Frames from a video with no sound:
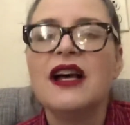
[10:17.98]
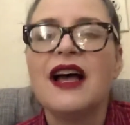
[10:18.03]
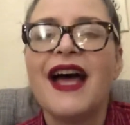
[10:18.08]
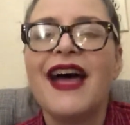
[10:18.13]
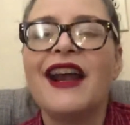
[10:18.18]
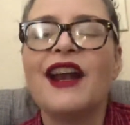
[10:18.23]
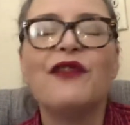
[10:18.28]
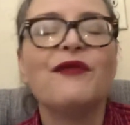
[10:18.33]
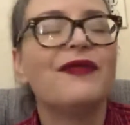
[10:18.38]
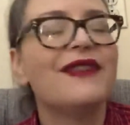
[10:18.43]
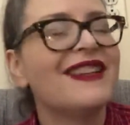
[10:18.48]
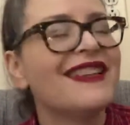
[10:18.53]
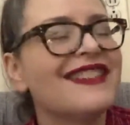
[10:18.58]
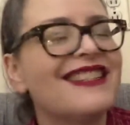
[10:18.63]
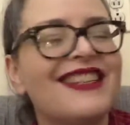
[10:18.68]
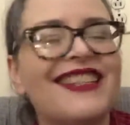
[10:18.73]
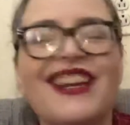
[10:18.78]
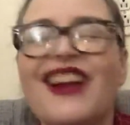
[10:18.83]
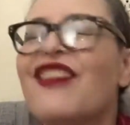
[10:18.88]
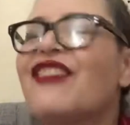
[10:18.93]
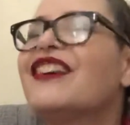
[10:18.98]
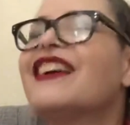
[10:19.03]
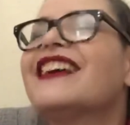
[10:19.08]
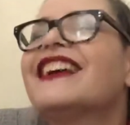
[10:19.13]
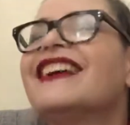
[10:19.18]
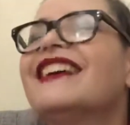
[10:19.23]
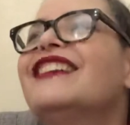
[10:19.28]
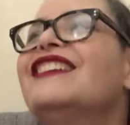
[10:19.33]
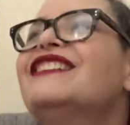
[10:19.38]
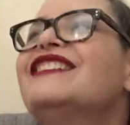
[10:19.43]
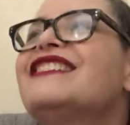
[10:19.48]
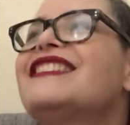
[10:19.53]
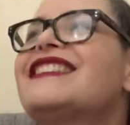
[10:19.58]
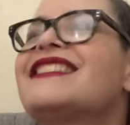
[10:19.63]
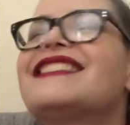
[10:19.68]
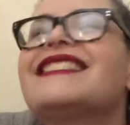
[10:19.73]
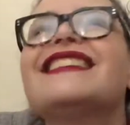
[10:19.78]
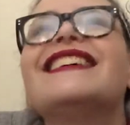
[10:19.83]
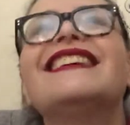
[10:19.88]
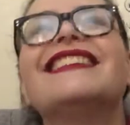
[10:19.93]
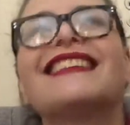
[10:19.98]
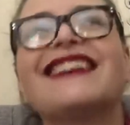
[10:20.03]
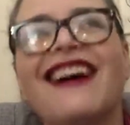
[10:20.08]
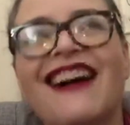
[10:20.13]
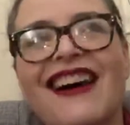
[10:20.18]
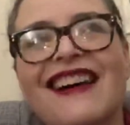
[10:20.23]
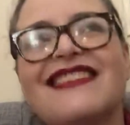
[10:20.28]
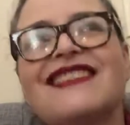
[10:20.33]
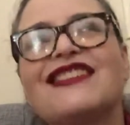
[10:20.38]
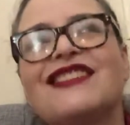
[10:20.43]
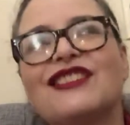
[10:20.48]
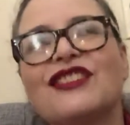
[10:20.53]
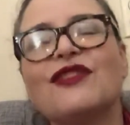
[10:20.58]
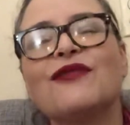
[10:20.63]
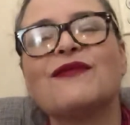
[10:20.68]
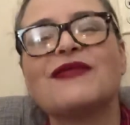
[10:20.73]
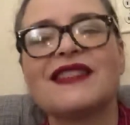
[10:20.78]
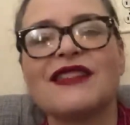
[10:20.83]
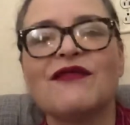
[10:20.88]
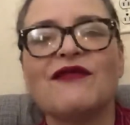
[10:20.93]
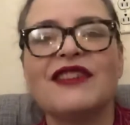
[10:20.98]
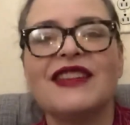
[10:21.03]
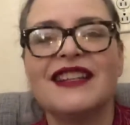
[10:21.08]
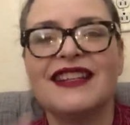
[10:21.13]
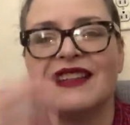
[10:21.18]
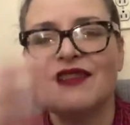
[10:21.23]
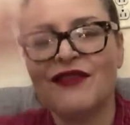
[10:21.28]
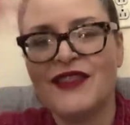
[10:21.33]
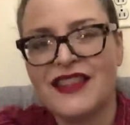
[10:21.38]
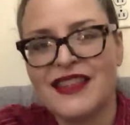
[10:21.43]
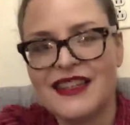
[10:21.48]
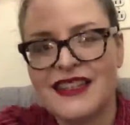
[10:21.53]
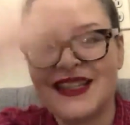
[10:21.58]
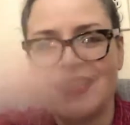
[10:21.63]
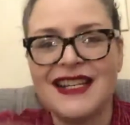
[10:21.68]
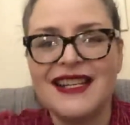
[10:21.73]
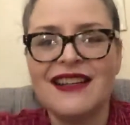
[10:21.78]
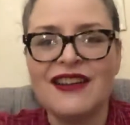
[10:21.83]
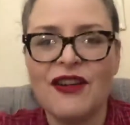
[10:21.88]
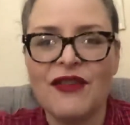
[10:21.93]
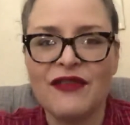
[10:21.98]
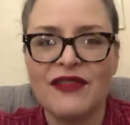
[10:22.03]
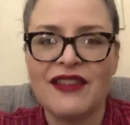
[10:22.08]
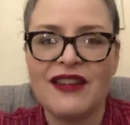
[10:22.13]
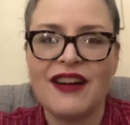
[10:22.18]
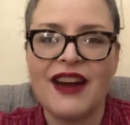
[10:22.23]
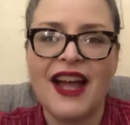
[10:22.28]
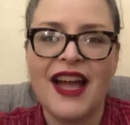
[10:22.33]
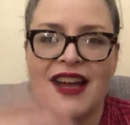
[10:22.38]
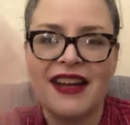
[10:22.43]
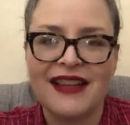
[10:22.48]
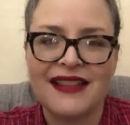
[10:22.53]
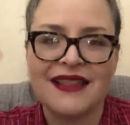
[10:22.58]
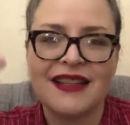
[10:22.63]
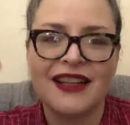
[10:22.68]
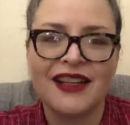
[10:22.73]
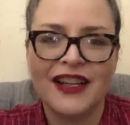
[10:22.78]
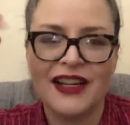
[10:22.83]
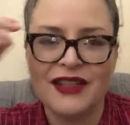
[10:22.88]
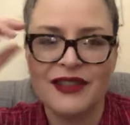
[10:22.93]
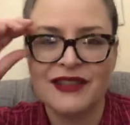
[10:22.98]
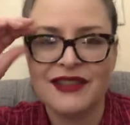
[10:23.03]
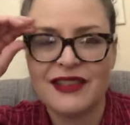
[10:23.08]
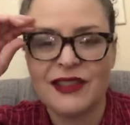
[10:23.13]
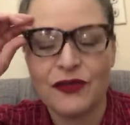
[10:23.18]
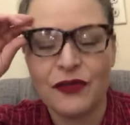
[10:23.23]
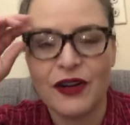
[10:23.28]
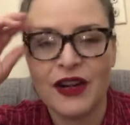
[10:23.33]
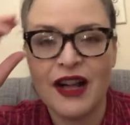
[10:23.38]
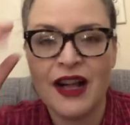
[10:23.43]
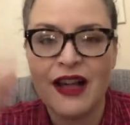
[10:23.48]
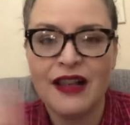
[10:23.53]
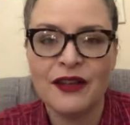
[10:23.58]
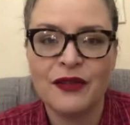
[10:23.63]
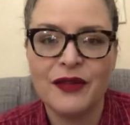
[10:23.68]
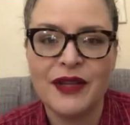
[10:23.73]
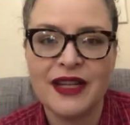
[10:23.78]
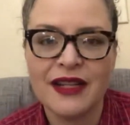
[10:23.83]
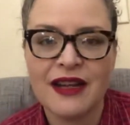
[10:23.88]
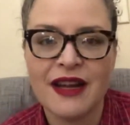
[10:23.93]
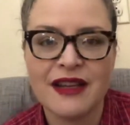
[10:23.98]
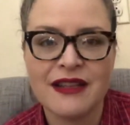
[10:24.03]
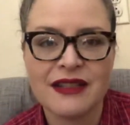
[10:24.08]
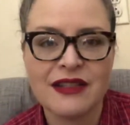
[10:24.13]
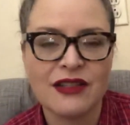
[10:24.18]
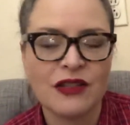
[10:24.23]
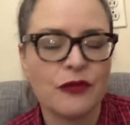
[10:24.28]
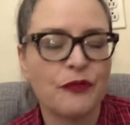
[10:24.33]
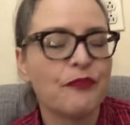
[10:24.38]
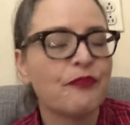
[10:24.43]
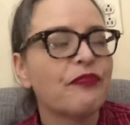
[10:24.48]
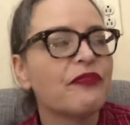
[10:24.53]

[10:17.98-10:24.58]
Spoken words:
And I'm being shown a ghost costume, someone with a sheet over their head as a ghost for a Halloween costume.